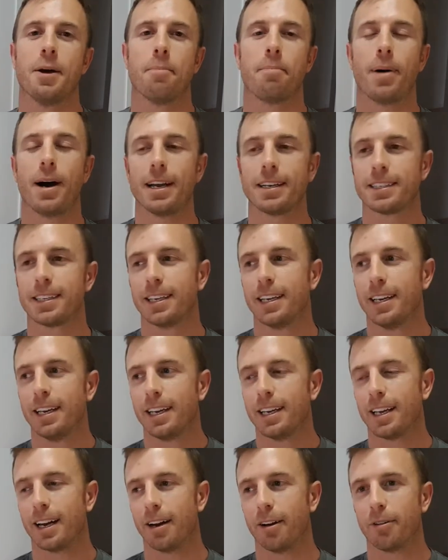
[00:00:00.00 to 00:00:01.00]
But
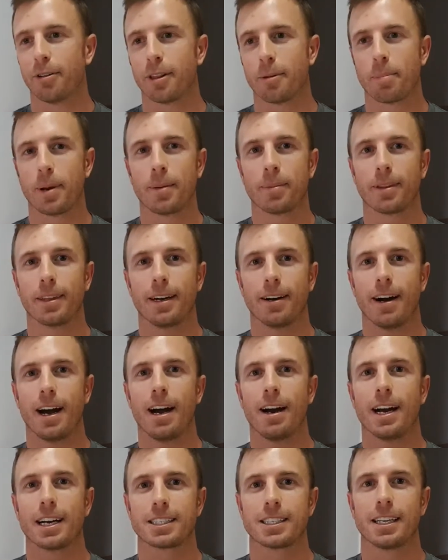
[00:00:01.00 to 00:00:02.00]
you know, the people that
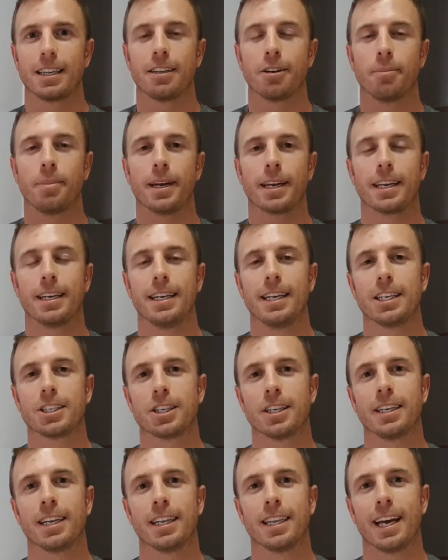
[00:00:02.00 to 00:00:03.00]
are actually a little bit
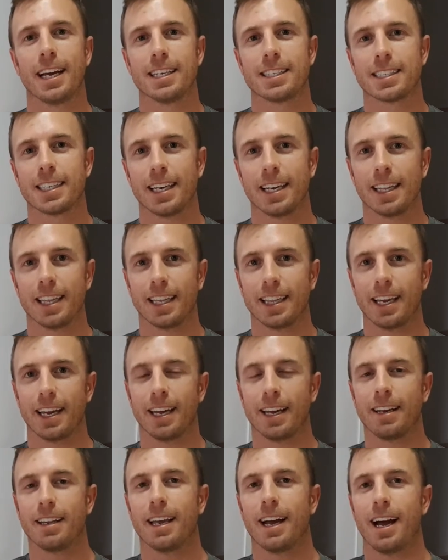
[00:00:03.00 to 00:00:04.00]
conditioned and they see that
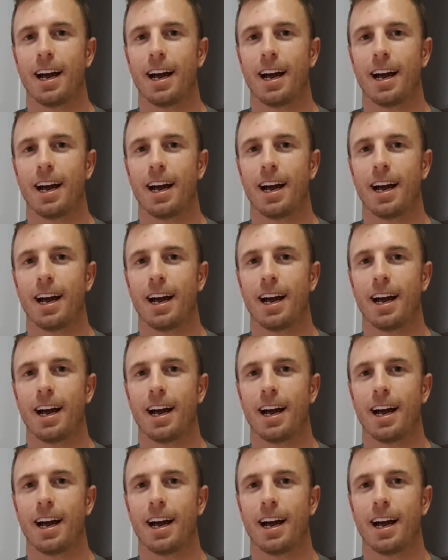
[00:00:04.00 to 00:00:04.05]
their